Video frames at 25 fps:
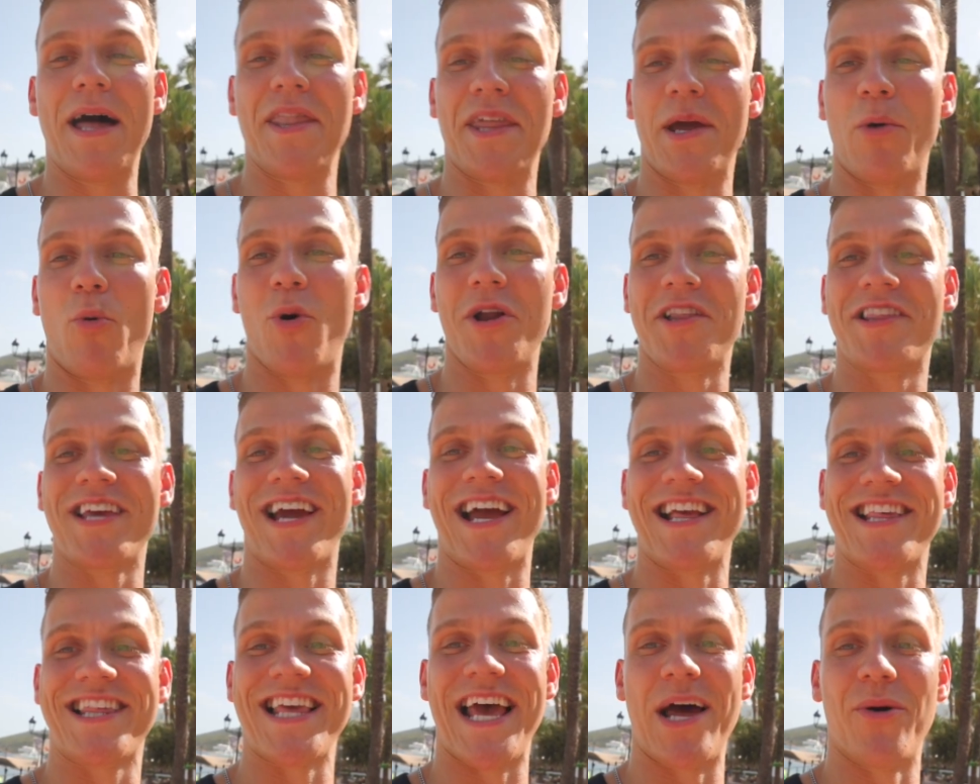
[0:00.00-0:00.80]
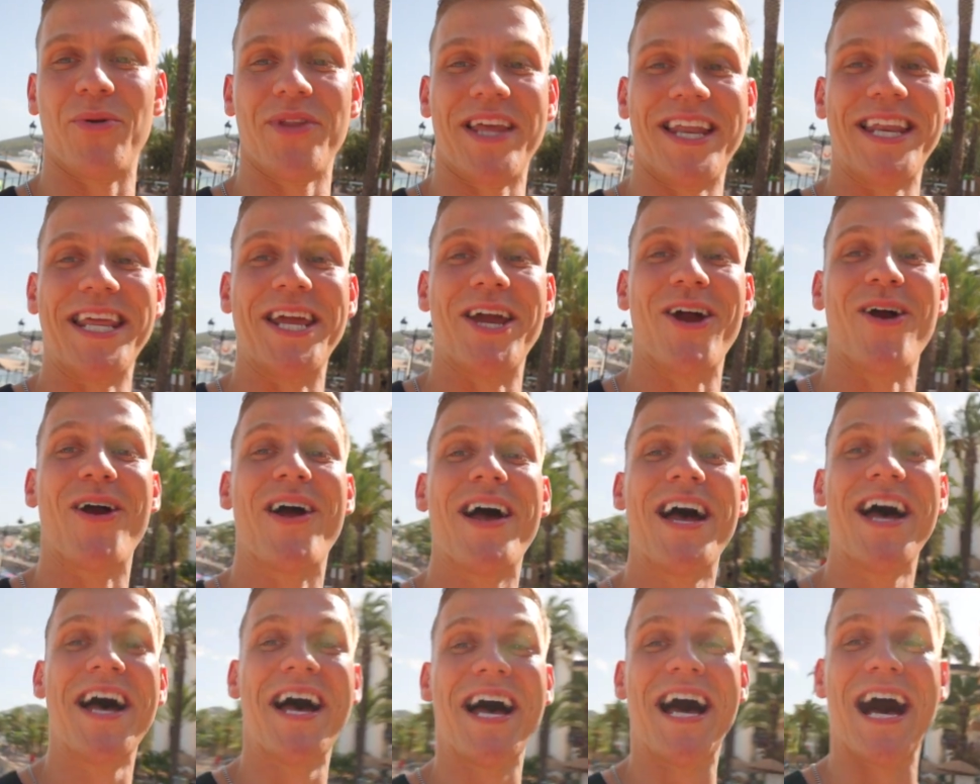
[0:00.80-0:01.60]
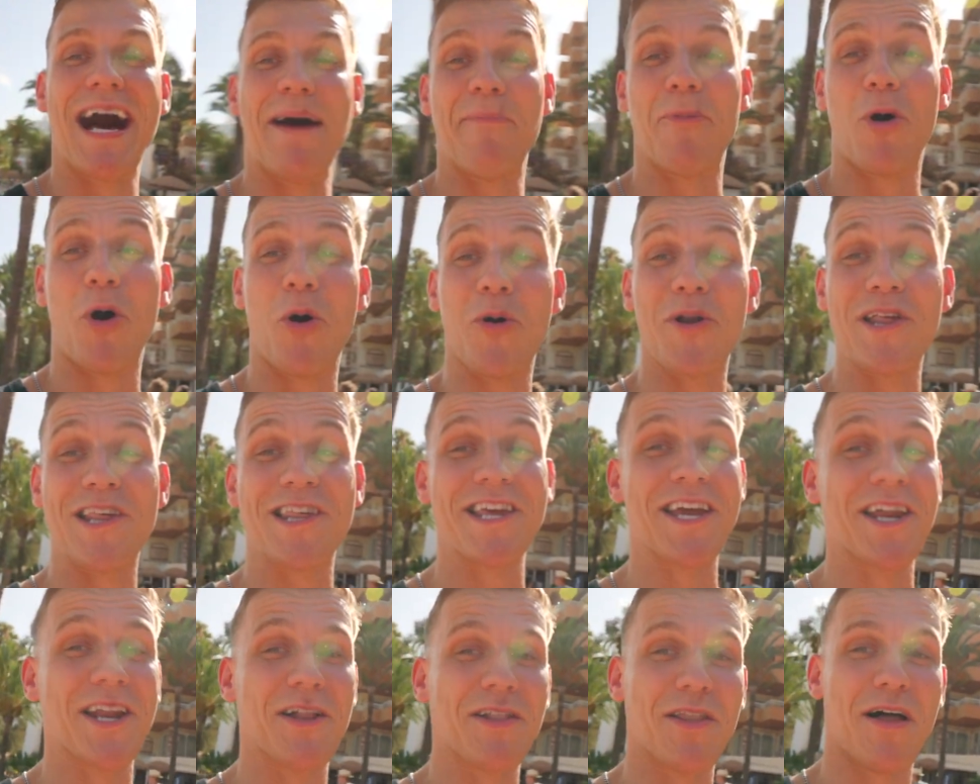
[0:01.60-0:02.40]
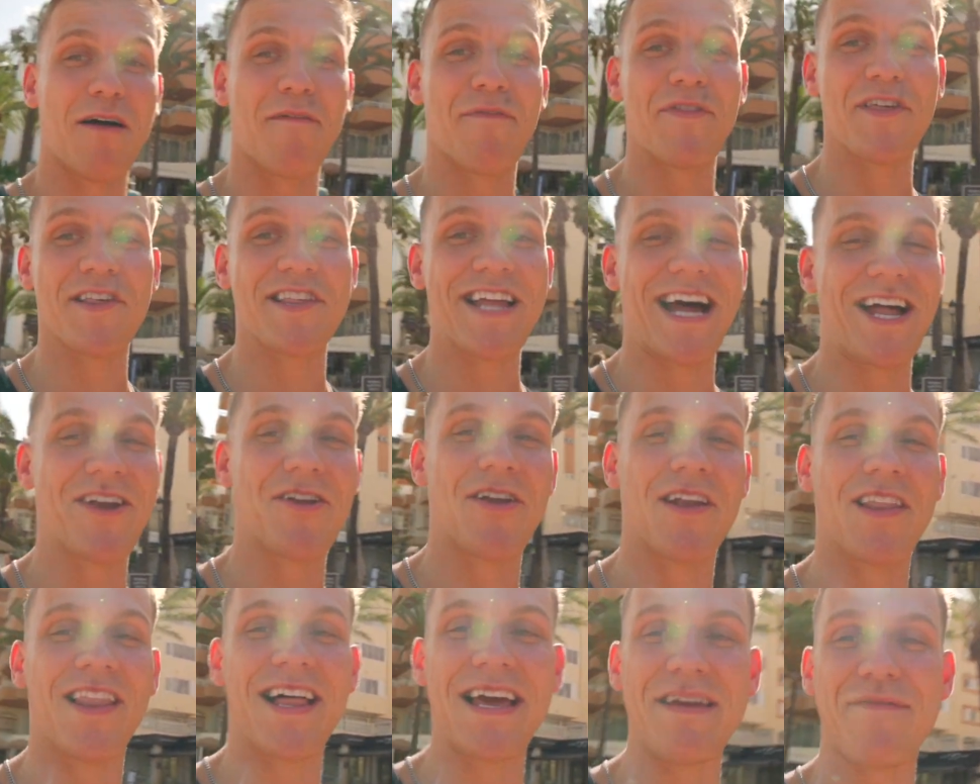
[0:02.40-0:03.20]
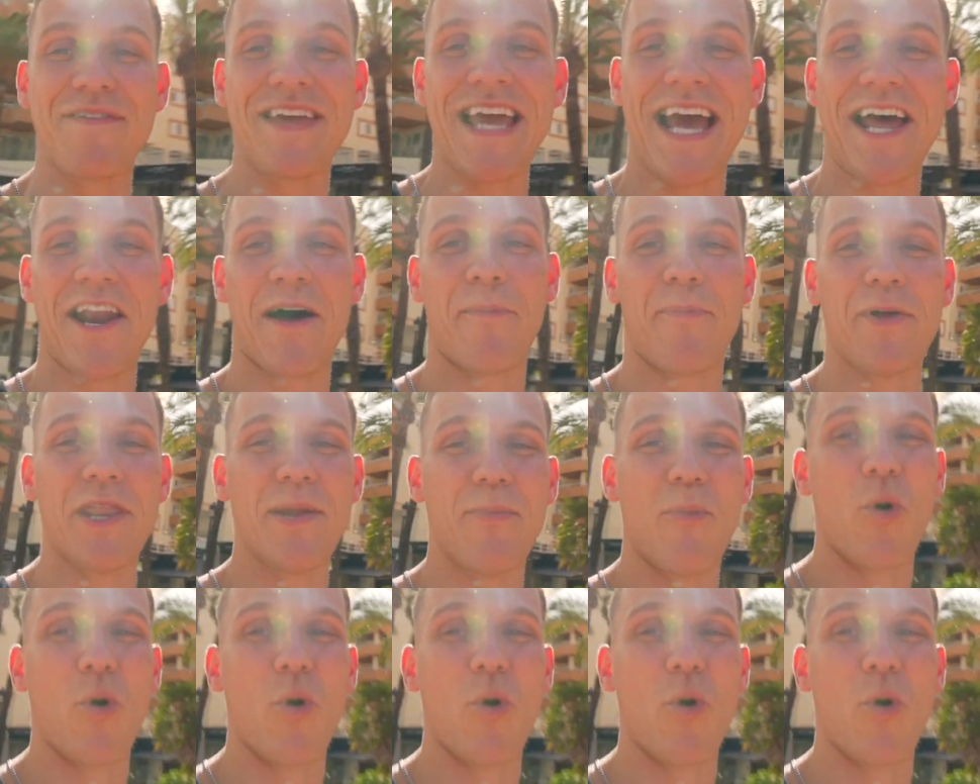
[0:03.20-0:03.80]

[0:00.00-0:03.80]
I think once I get settled in here, I'm honestly going to love the standard of life. Getting up in the